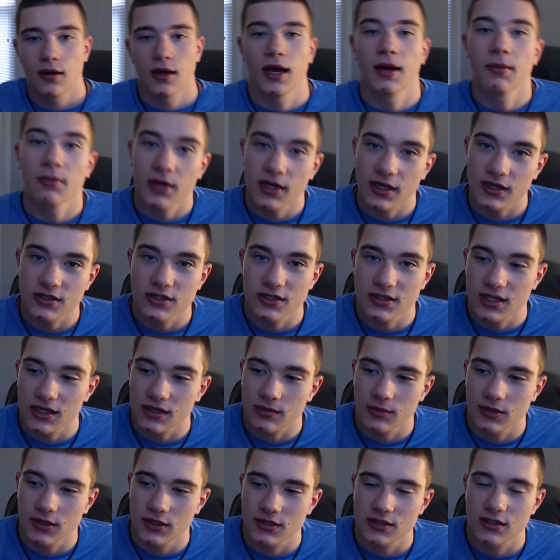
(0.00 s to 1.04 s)
I'm going to actually
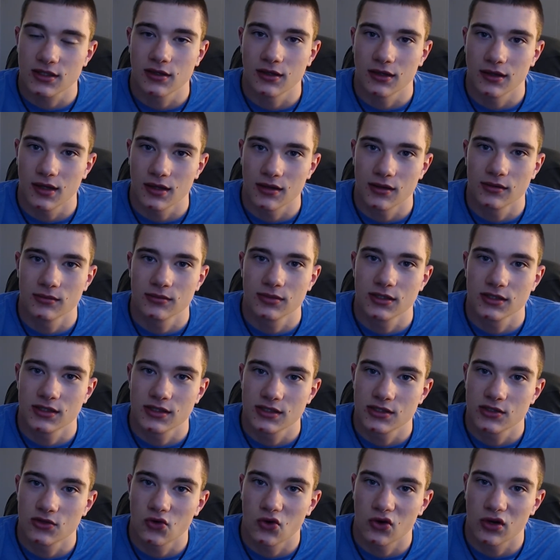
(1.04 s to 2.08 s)
take a minute to clean that up
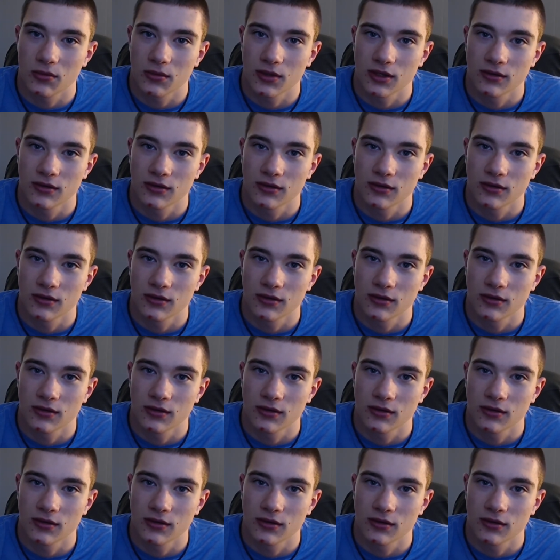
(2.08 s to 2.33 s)
because it's annoying